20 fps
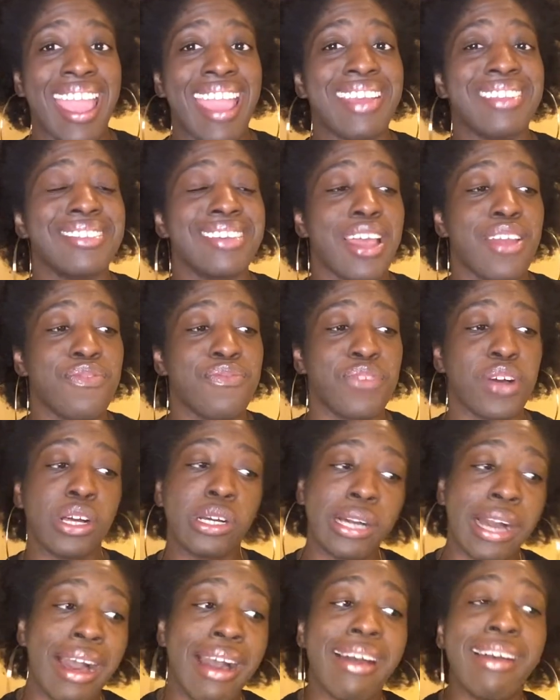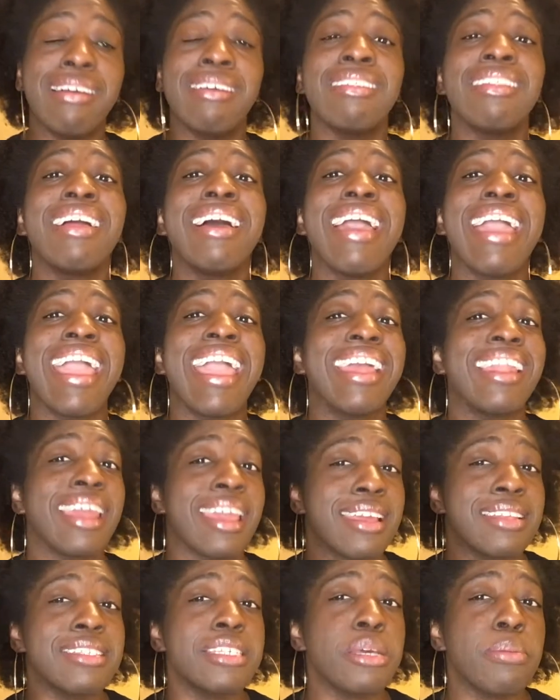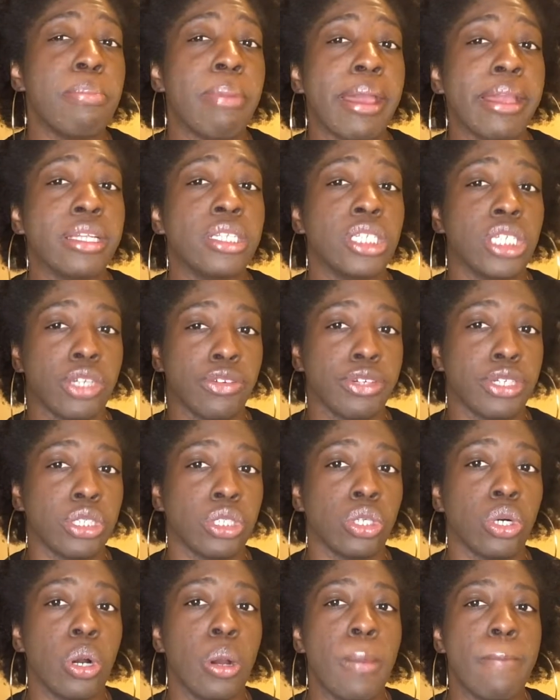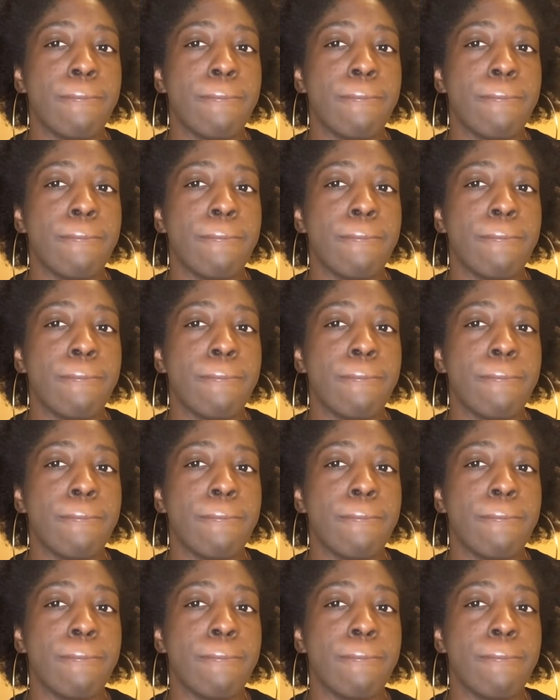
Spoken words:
antifungal and antibacterial